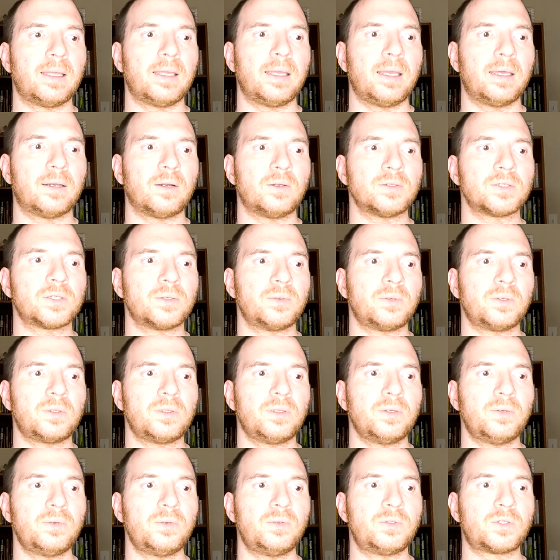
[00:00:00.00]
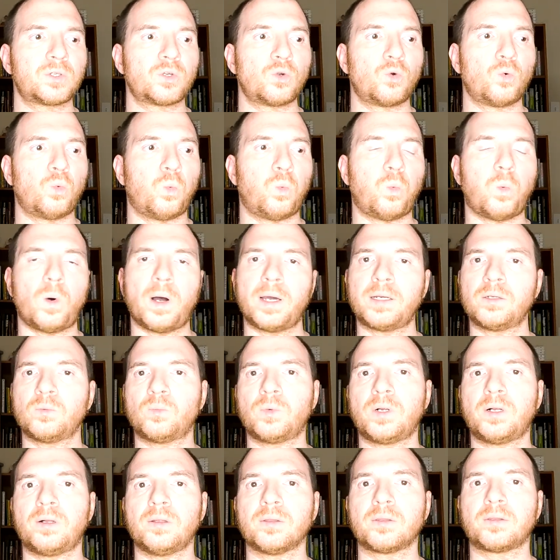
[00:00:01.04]
It also includes quite a
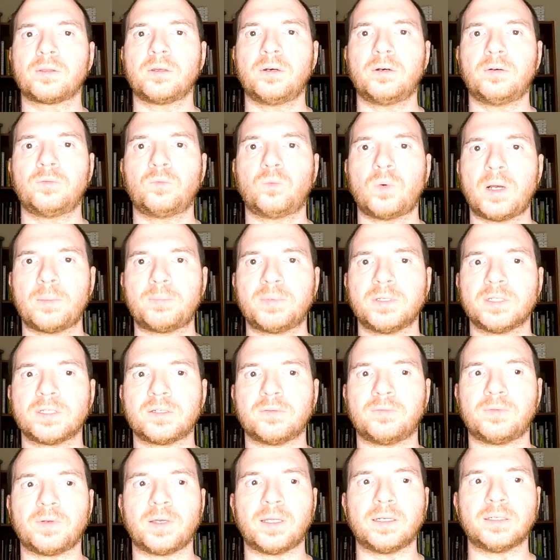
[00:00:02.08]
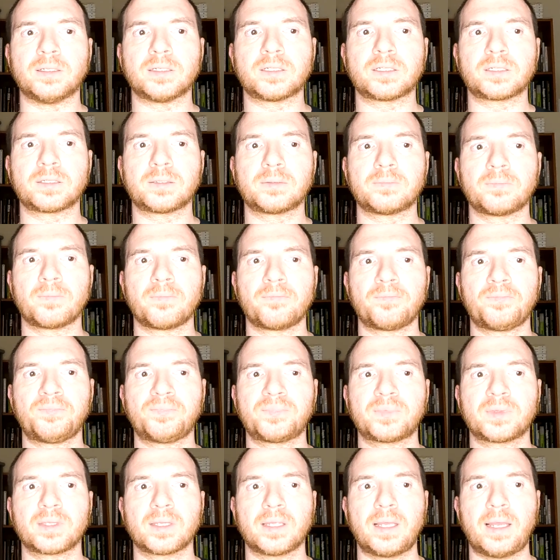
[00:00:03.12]
wealth of weapons defense,
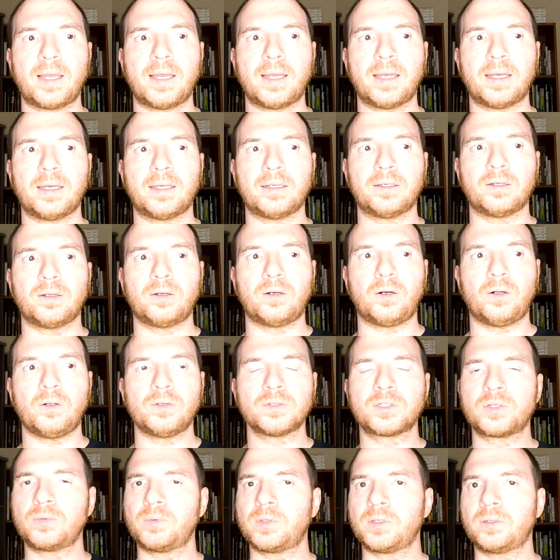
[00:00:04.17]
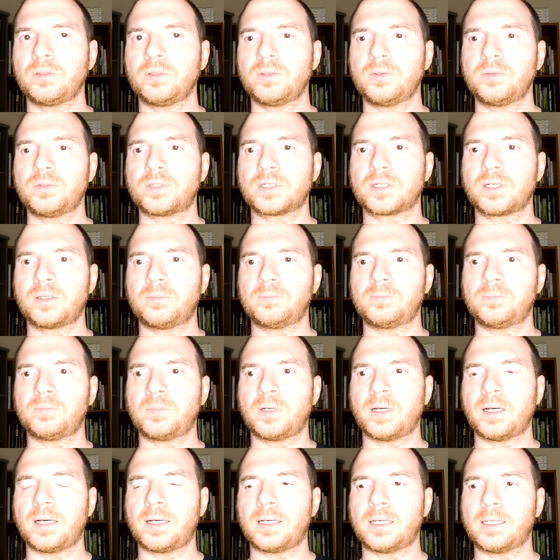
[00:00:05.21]
and also includes some
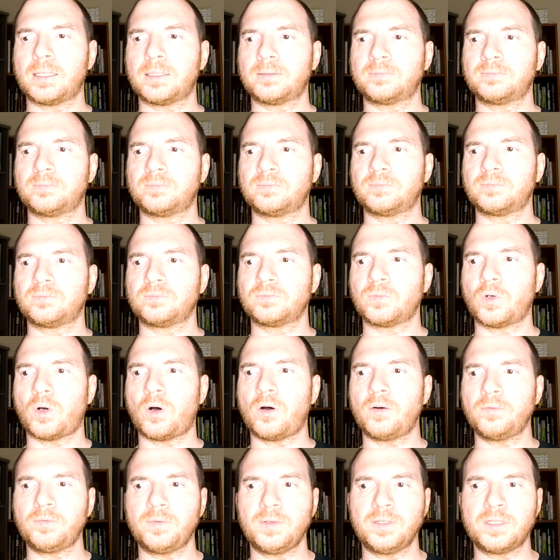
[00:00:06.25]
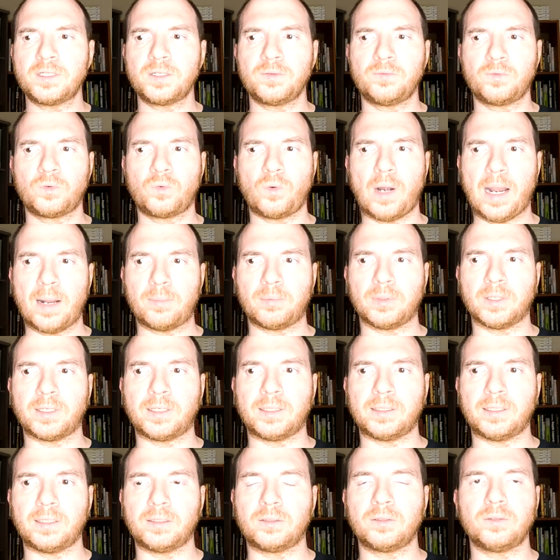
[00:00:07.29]
offensive
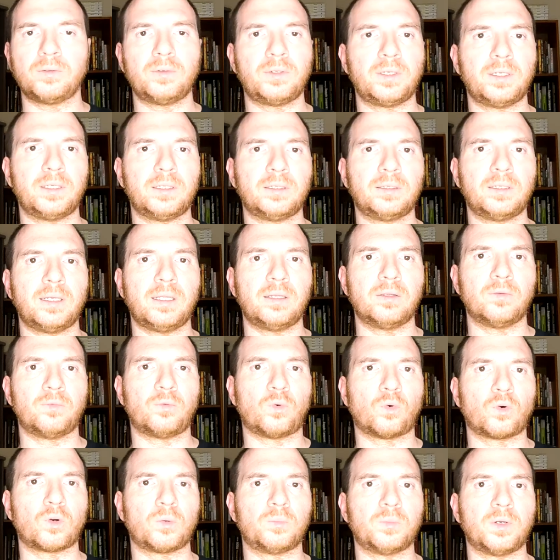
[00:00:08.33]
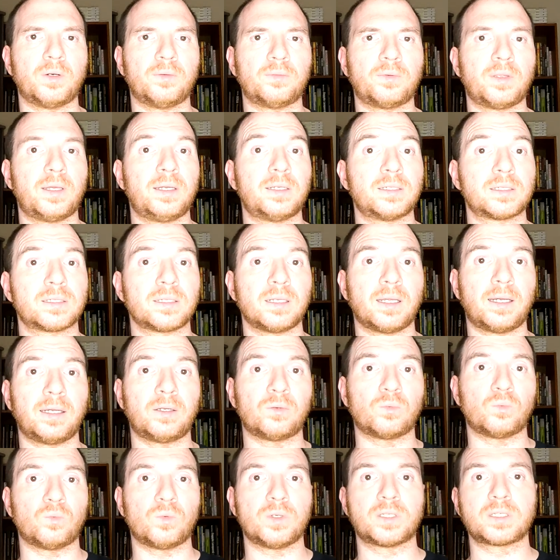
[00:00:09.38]
grappling, including in the form of things like
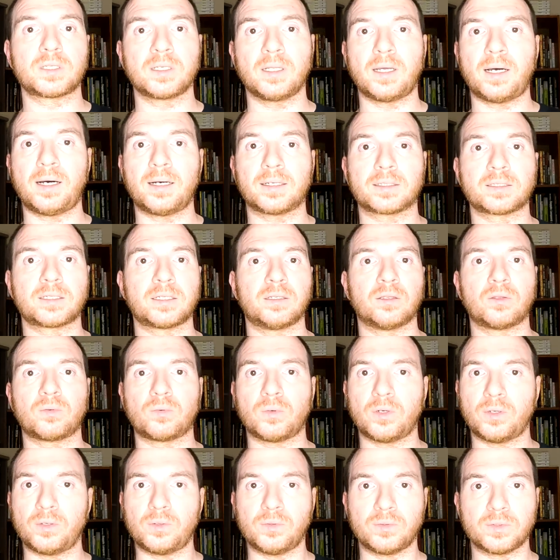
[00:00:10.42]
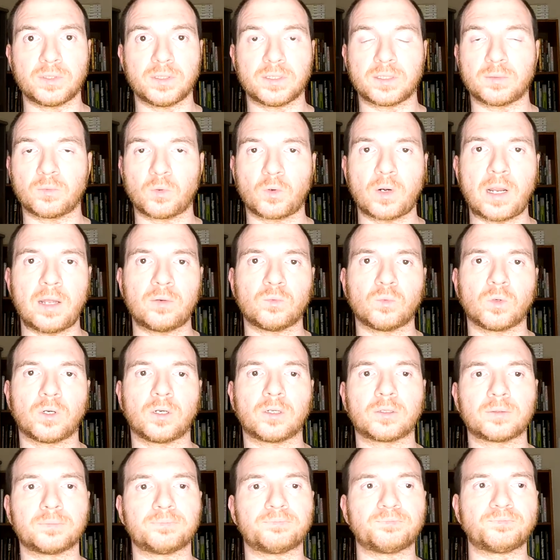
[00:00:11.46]
wrist locks and throws and some groundwork.